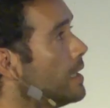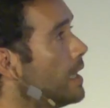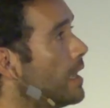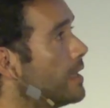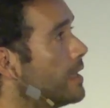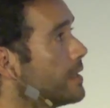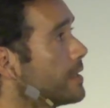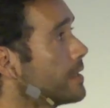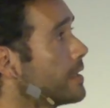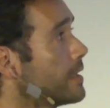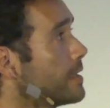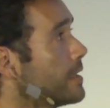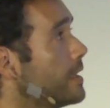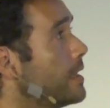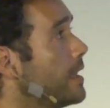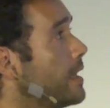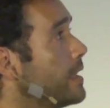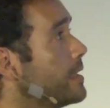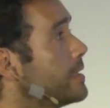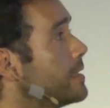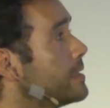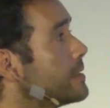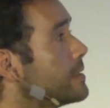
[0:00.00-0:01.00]
Andean Cat
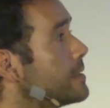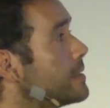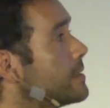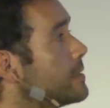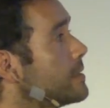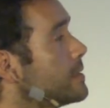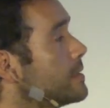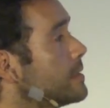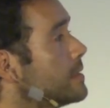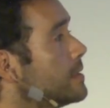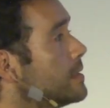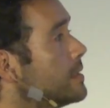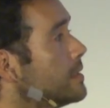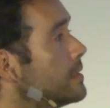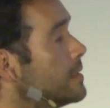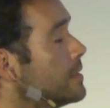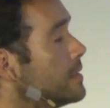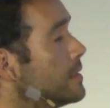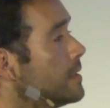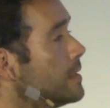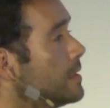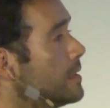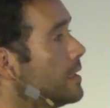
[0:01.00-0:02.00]
Alliance
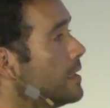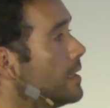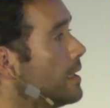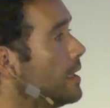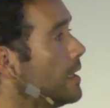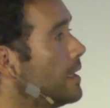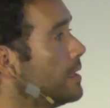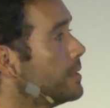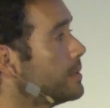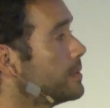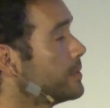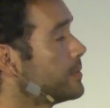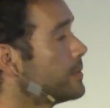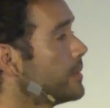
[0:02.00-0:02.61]
are